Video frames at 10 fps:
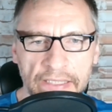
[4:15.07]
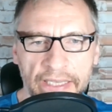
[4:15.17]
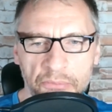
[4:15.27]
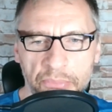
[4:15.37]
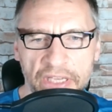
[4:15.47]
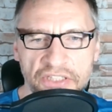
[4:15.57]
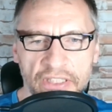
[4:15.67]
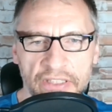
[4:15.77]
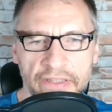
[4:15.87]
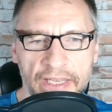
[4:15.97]
And
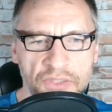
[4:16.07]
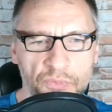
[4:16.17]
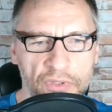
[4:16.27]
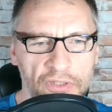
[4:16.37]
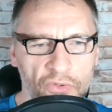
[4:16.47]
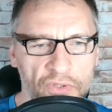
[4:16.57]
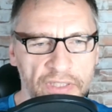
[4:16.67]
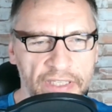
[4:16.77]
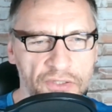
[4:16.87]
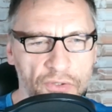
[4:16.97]
basically that's what it looks
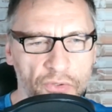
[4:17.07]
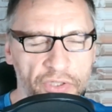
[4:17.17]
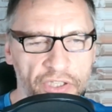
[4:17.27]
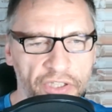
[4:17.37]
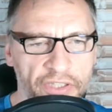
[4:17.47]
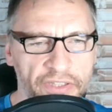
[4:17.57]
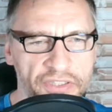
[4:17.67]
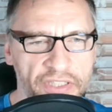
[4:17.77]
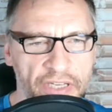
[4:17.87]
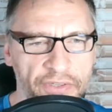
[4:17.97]
like. So here in
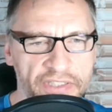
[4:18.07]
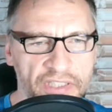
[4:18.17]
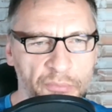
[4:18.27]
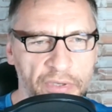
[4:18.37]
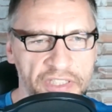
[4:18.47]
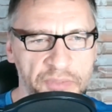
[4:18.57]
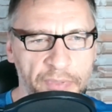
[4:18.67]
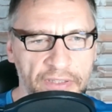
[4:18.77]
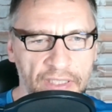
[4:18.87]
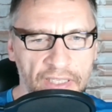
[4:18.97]
this area, somebody
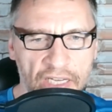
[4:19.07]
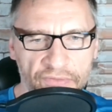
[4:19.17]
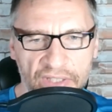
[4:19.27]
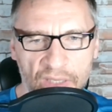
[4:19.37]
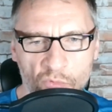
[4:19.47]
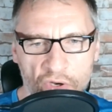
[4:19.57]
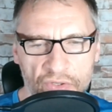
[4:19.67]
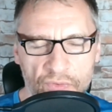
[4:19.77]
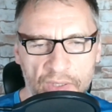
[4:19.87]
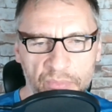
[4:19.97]
spent a lot of time
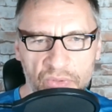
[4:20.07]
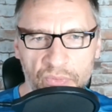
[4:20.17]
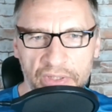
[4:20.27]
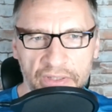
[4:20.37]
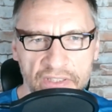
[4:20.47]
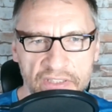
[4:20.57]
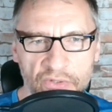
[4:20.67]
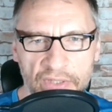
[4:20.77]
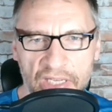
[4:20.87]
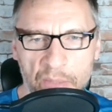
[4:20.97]
walking around between, these
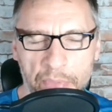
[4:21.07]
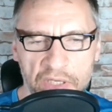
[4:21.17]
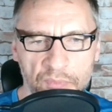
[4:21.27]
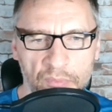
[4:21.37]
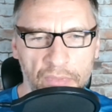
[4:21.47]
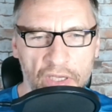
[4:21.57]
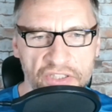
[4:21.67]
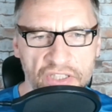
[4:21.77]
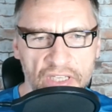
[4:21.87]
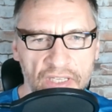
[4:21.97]
look like apartment
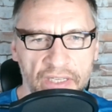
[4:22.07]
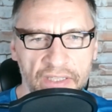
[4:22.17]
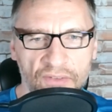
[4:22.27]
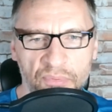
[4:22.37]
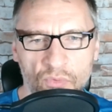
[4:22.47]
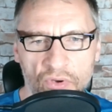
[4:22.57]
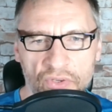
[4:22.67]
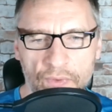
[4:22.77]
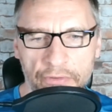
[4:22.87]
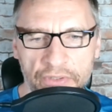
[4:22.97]
blocks, and they've been
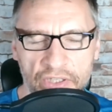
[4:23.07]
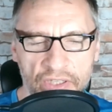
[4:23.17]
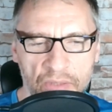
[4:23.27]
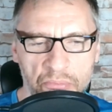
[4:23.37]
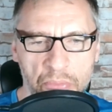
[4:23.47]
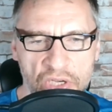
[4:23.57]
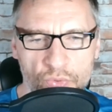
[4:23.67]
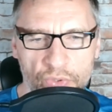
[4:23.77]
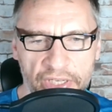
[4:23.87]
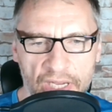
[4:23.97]
walking around here
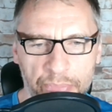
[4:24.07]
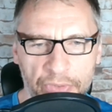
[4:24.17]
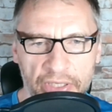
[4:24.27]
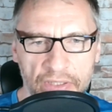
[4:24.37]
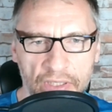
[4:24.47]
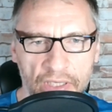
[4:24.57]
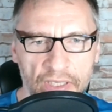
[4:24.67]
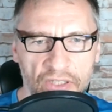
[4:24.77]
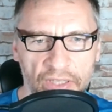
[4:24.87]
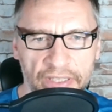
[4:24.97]
measuring up and
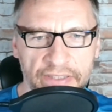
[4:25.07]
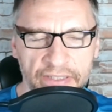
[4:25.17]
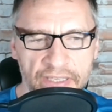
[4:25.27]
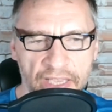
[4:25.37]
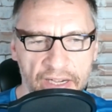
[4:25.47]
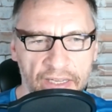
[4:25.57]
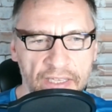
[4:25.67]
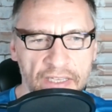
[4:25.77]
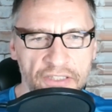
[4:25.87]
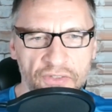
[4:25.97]
collecting data.
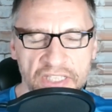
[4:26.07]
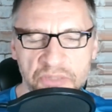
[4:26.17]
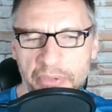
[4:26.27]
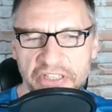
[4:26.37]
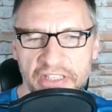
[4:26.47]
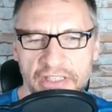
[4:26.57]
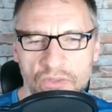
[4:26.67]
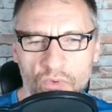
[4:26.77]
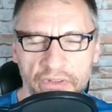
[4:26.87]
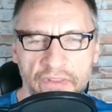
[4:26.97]
So that's basically
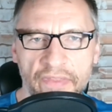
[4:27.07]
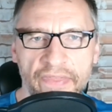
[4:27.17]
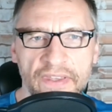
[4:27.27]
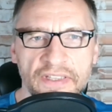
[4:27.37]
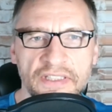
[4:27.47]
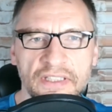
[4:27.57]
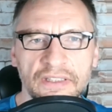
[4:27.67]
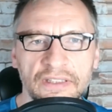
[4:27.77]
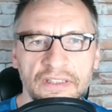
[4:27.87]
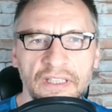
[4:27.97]
what this
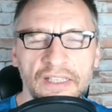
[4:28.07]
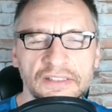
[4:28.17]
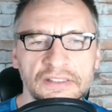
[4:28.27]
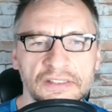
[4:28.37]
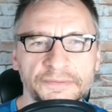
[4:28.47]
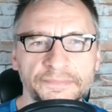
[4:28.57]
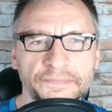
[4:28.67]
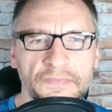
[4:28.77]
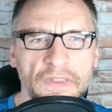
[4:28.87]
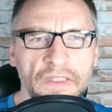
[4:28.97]
does.
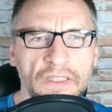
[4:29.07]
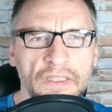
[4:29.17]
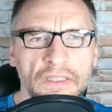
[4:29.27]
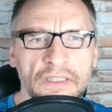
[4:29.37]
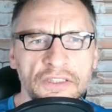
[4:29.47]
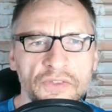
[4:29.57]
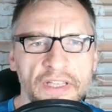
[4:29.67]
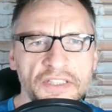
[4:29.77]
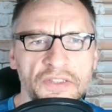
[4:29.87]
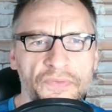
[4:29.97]
So
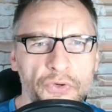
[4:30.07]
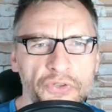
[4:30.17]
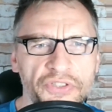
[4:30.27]
that's the first